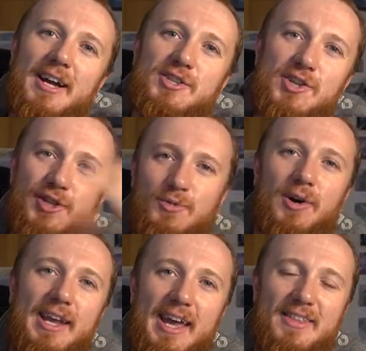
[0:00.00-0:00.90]
I just
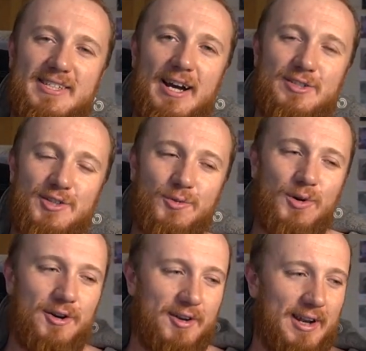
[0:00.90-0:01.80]
want to get this out to the
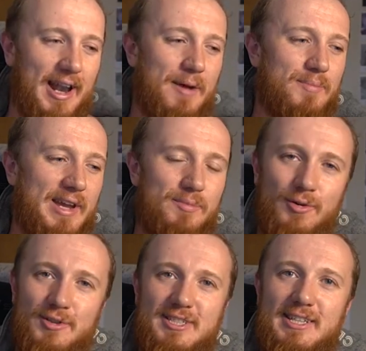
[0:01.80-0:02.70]
world and let
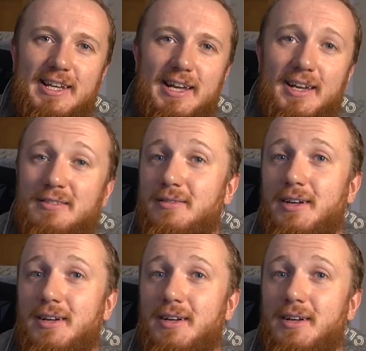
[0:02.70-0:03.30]
people see